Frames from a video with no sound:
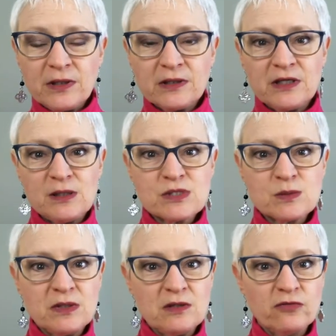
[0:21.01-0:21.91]
It keeps
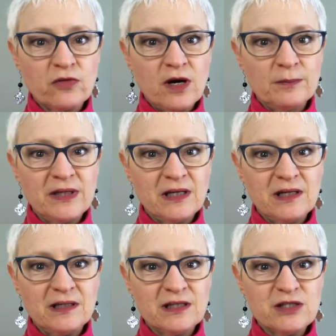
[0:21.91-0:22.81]
me from
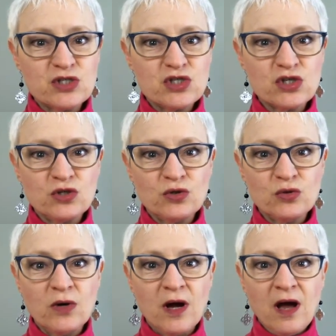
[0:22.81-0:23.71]
getting into